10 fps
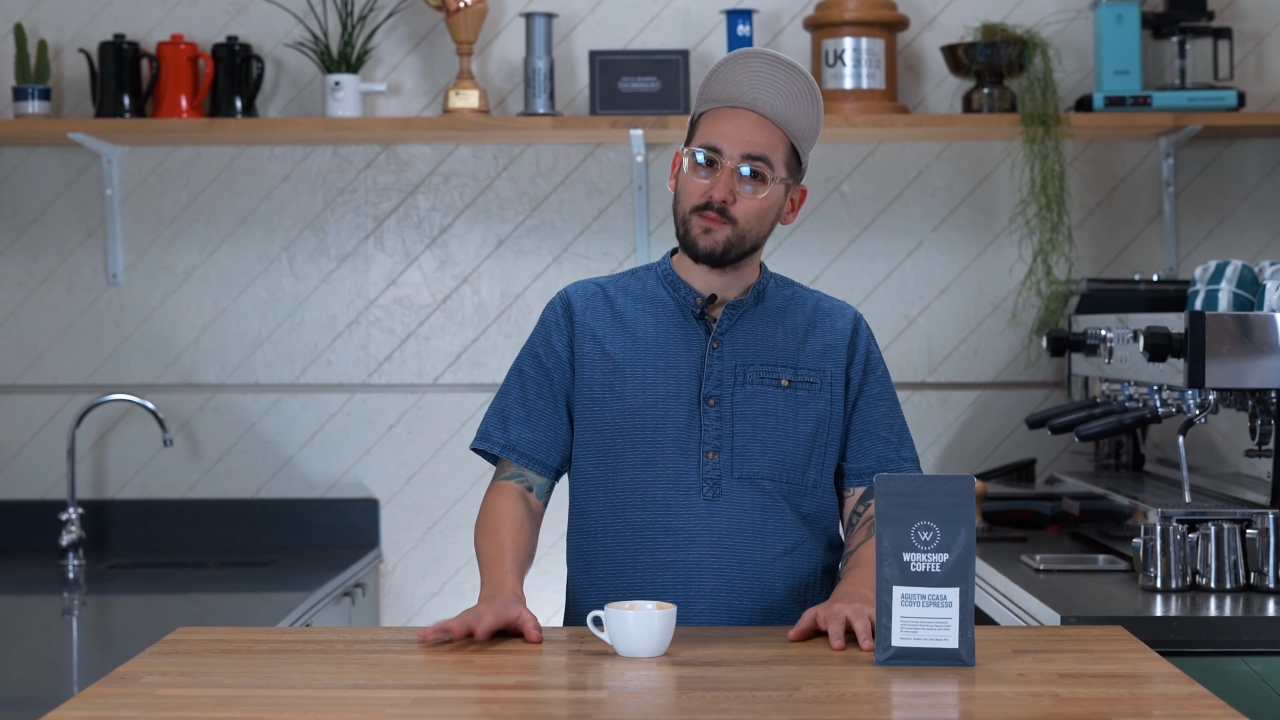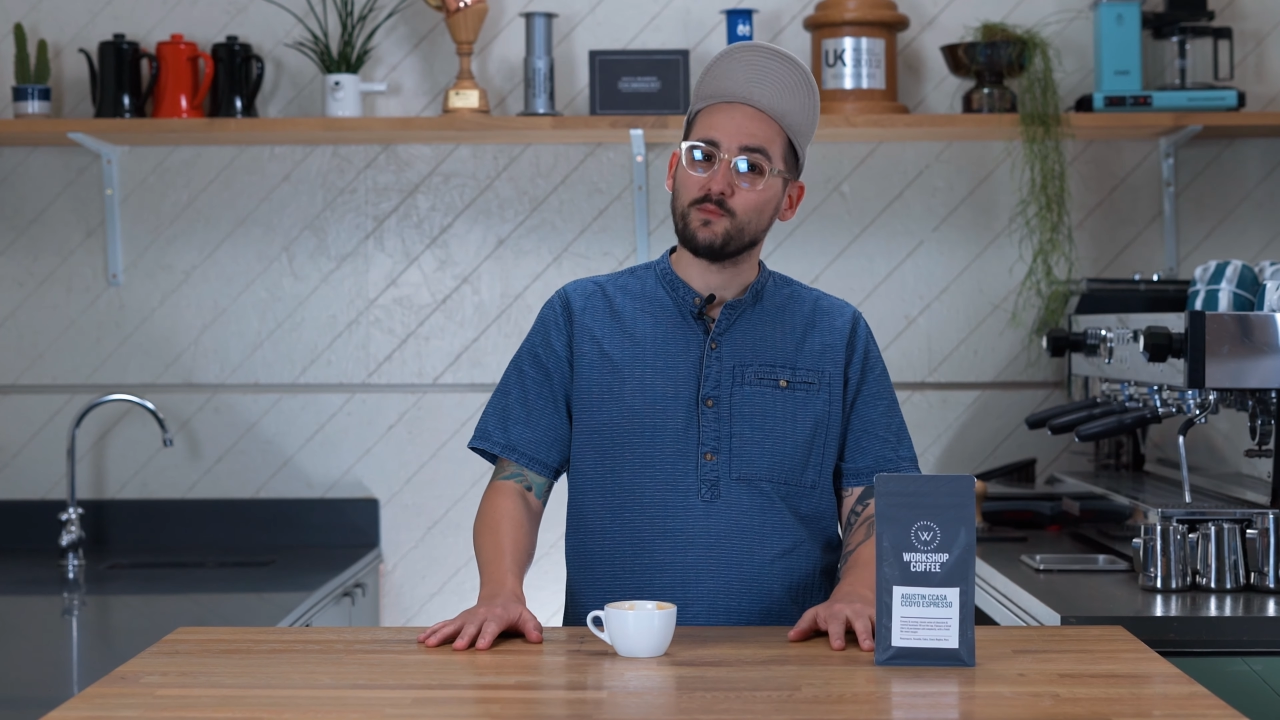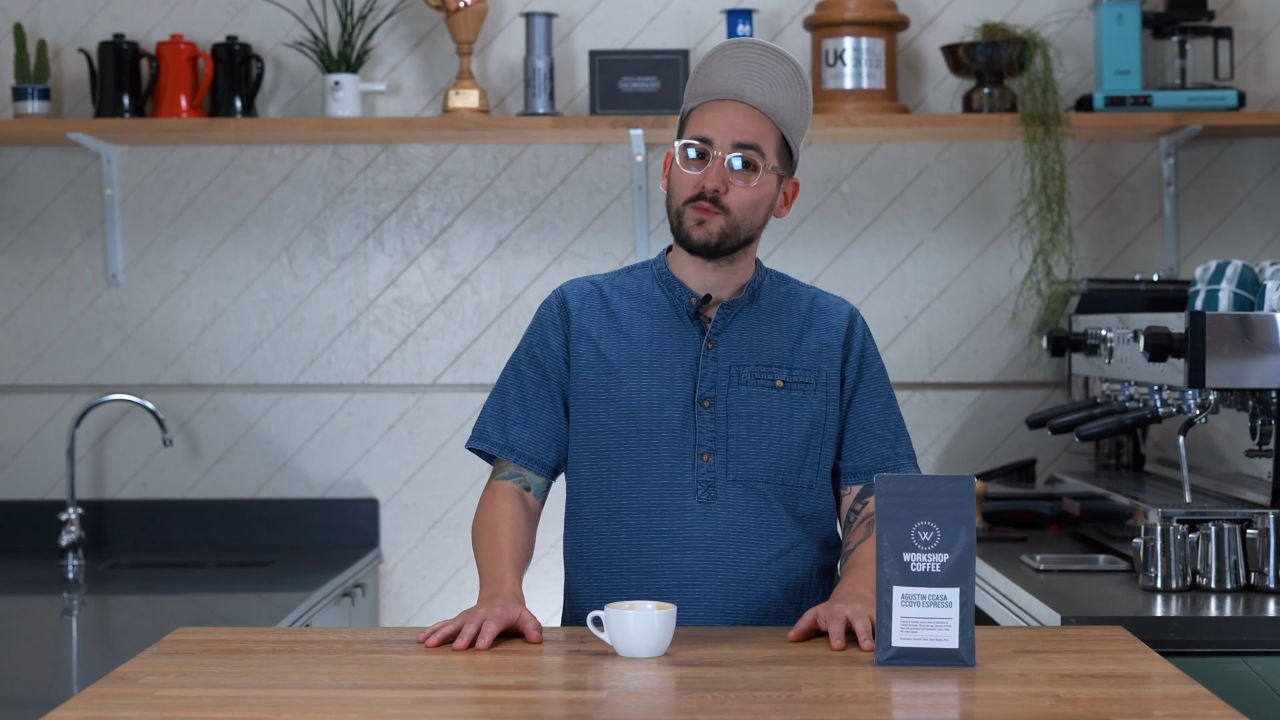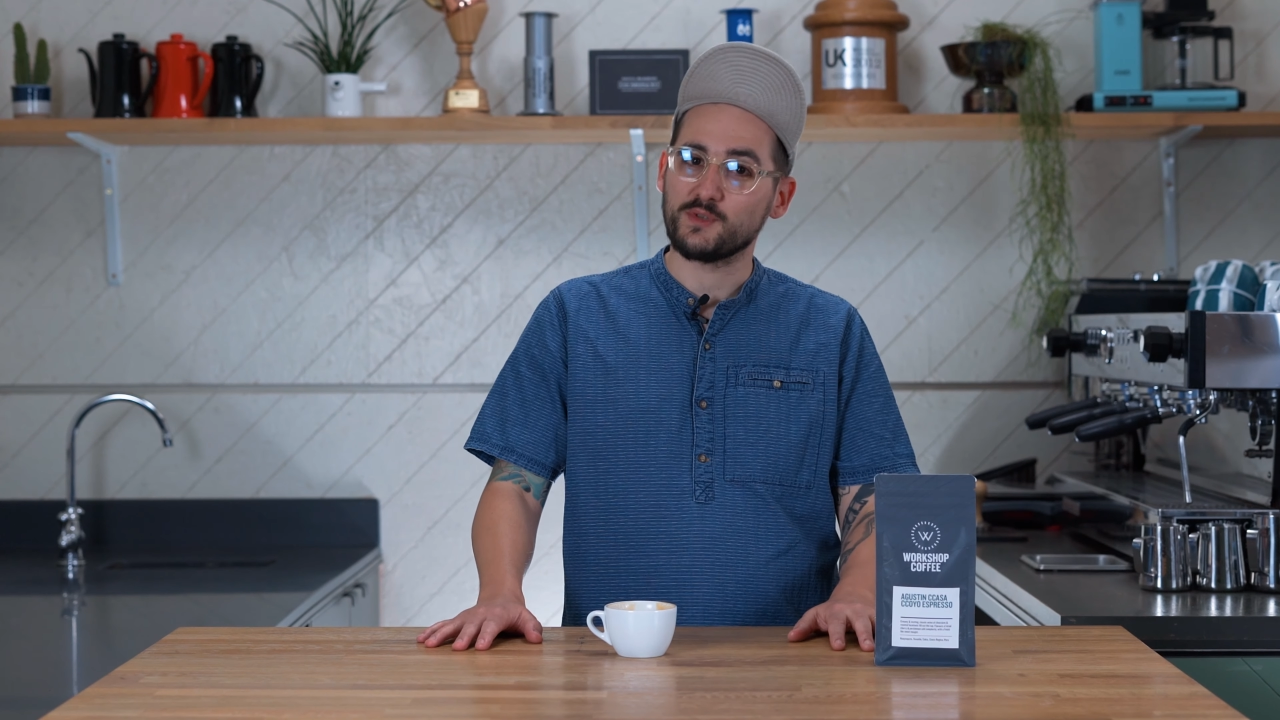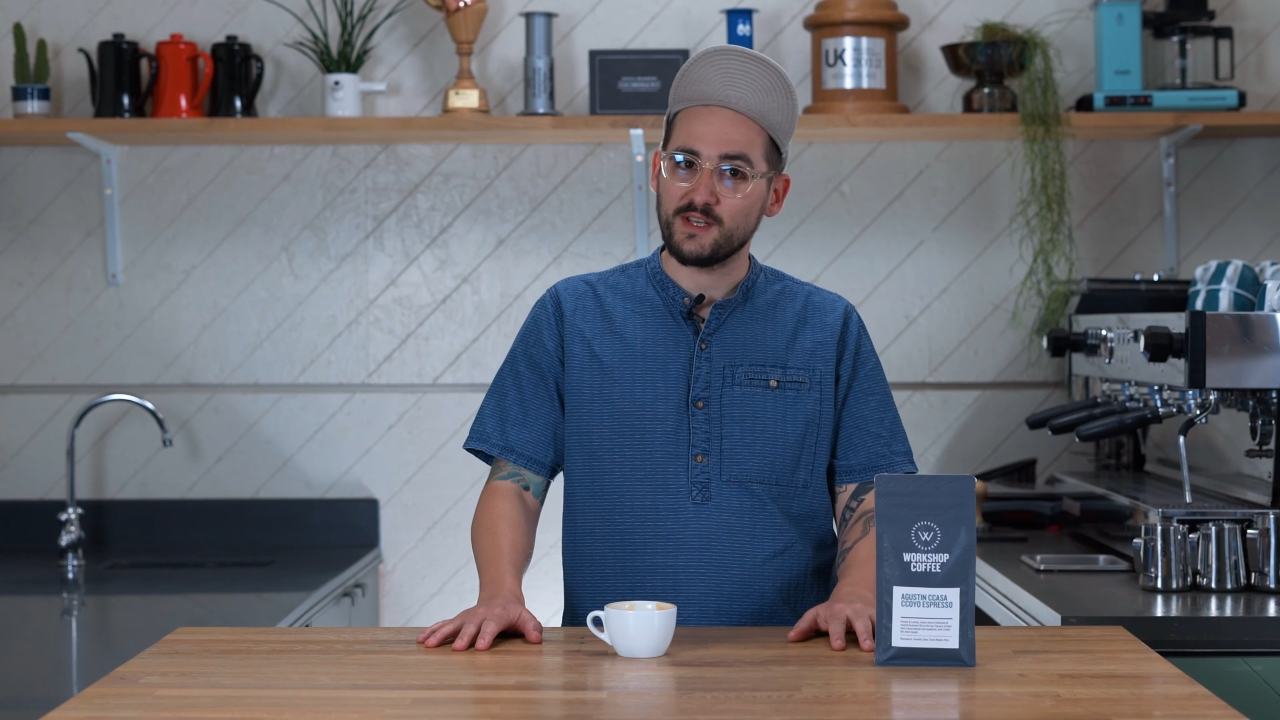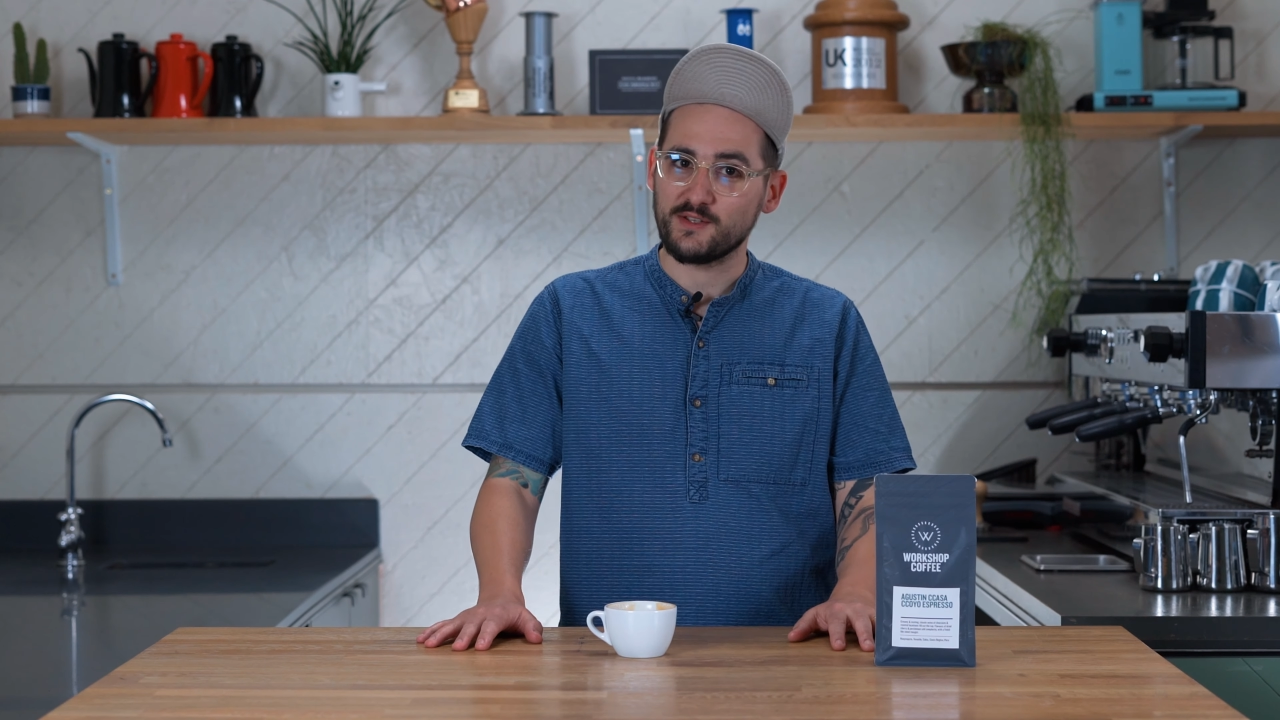and we'll see you